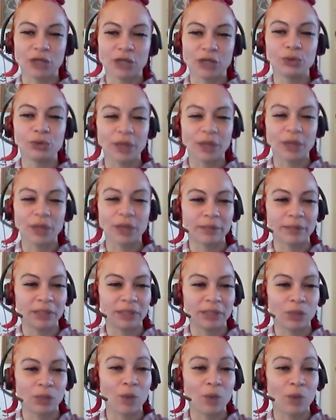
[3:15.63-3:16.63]
who they want to be,
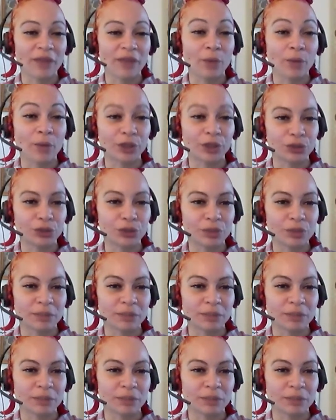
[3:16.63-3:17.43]
what they want to do with